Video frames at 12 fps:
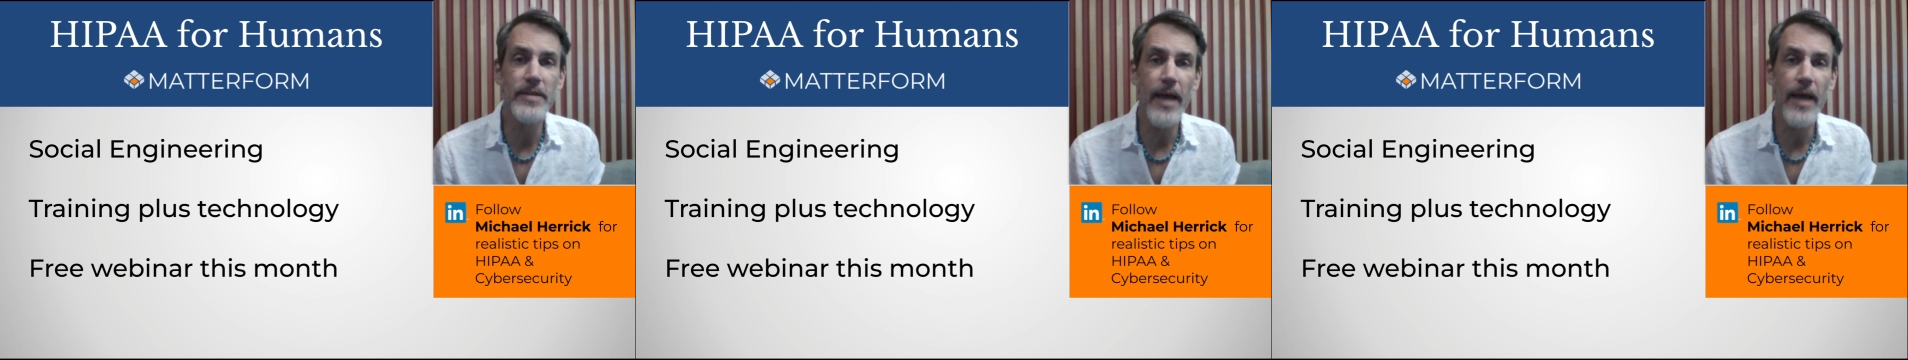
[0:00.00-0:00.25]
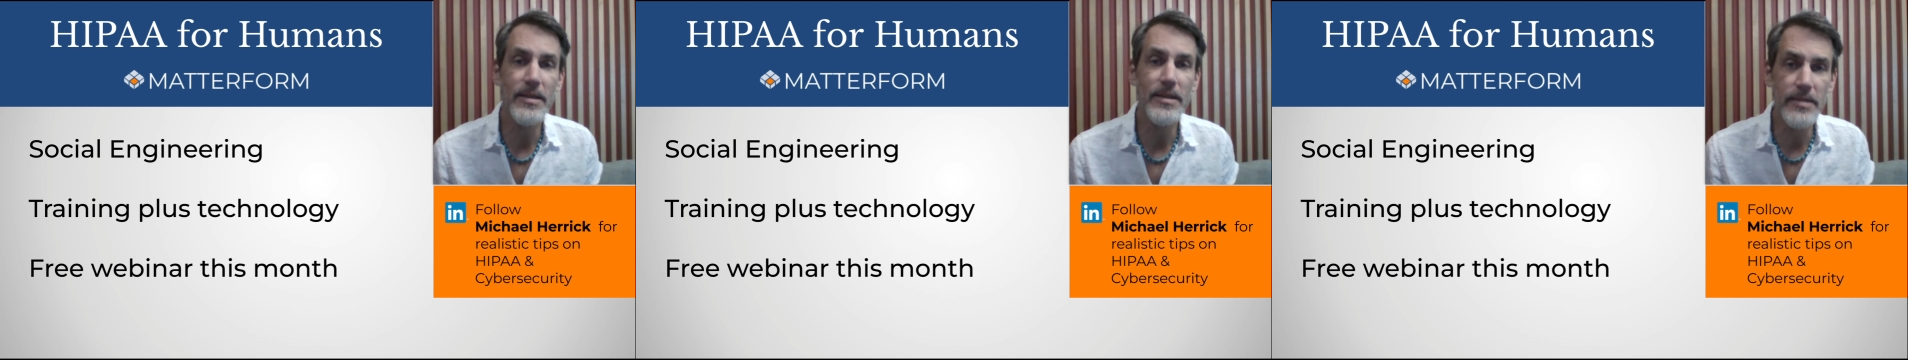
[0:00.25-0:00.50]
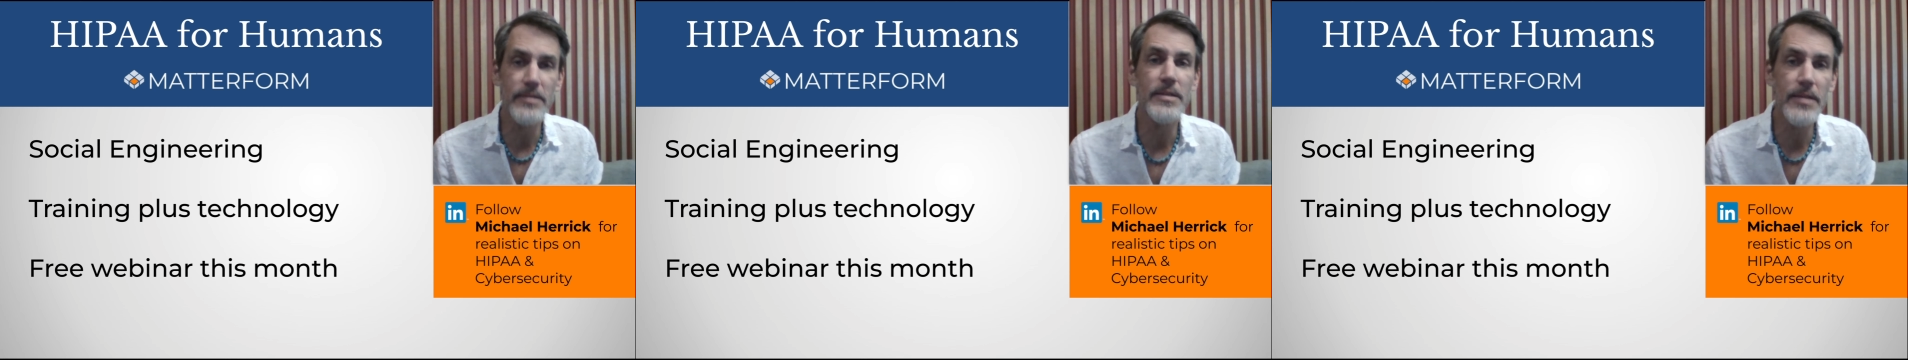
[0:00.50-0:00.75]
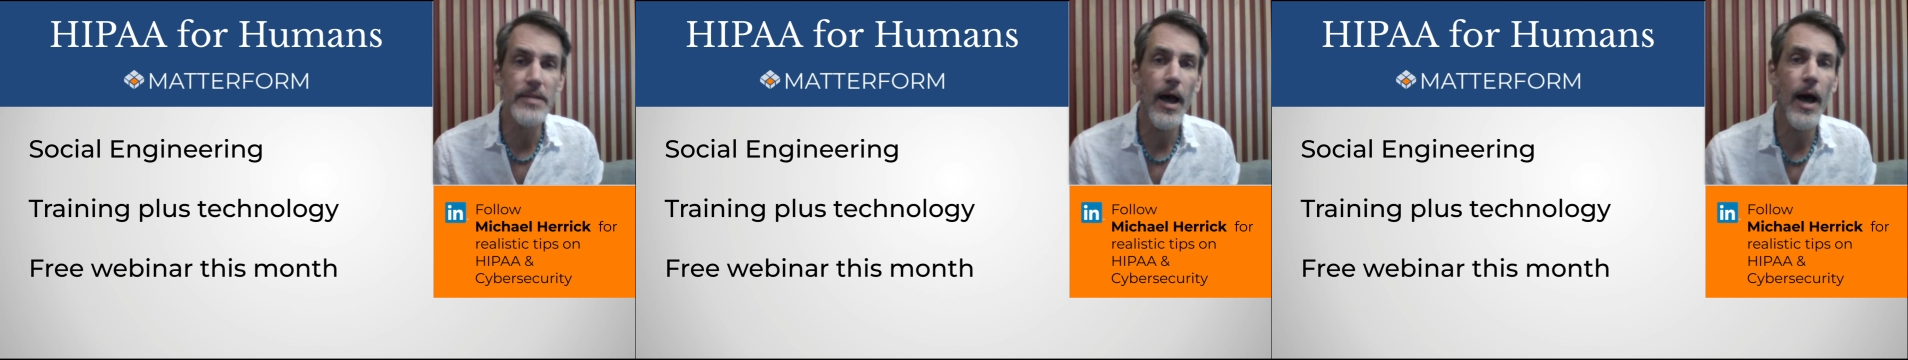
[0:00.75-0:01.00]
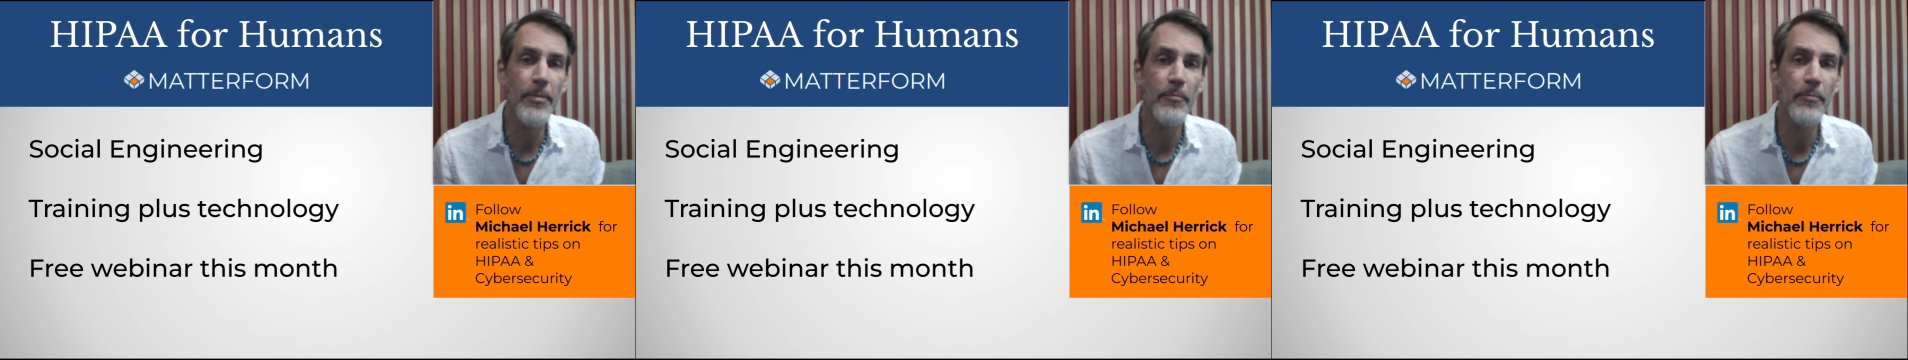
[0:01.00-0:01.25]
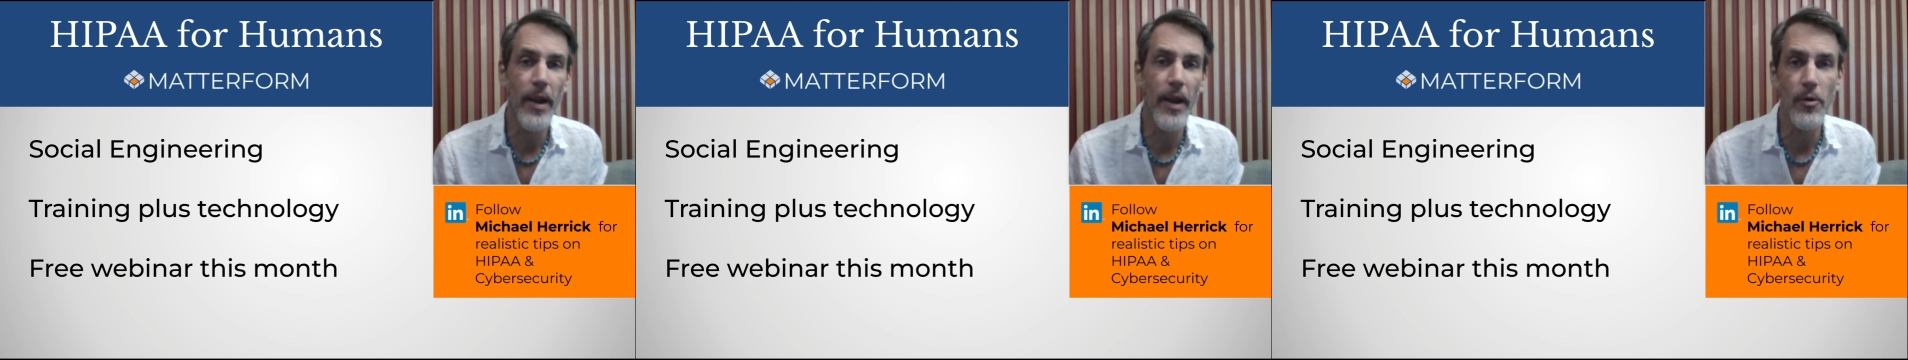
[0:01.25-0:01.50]
attacks is a
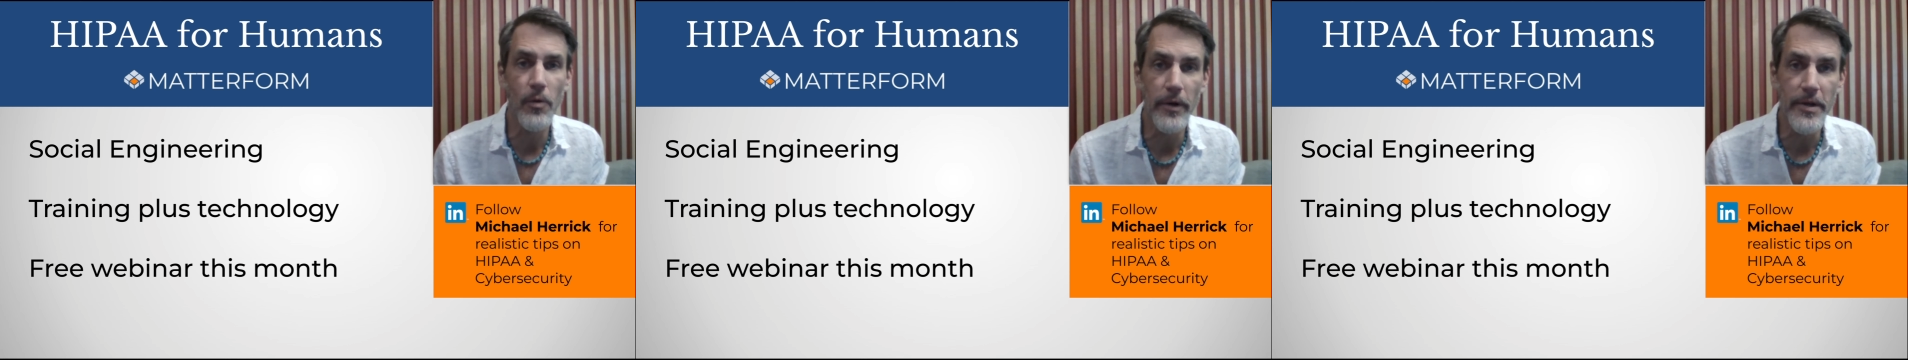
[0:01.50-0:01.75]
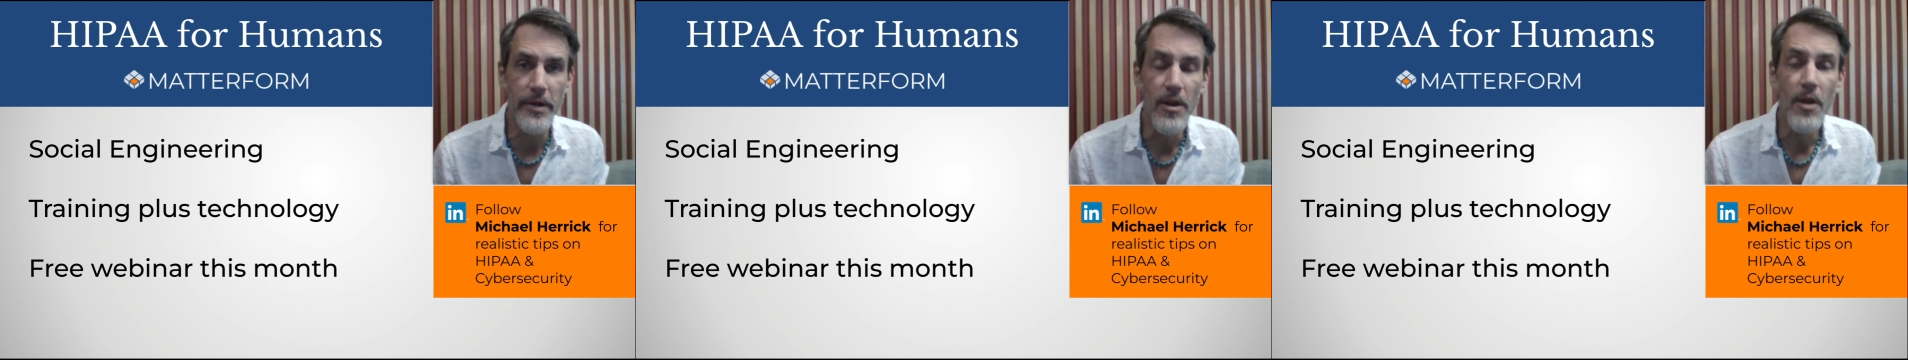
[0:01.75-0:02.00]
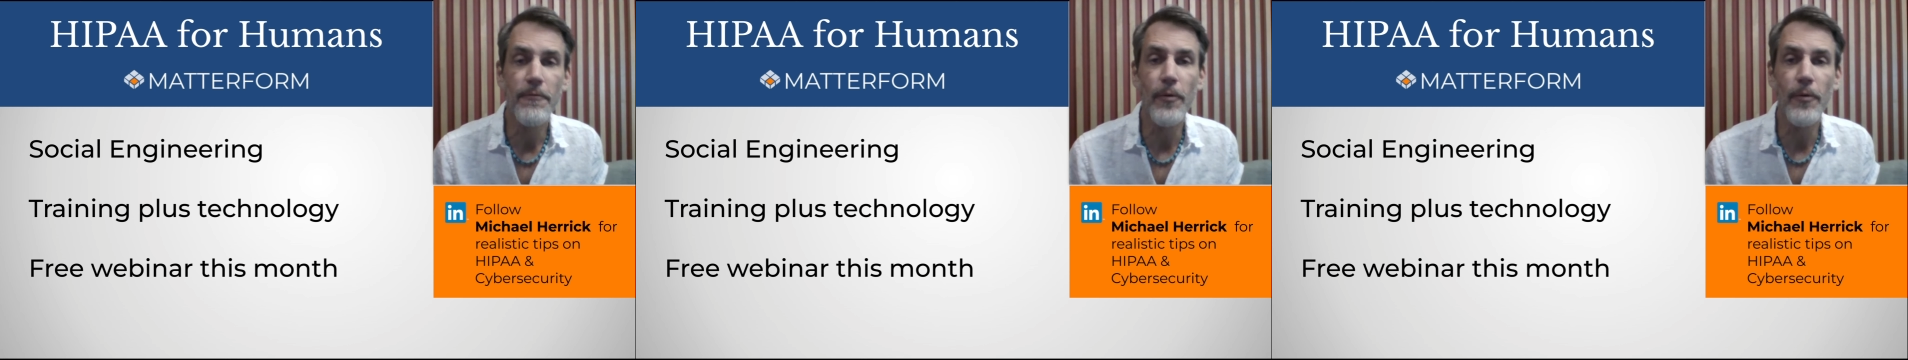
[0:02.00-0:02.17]
top priority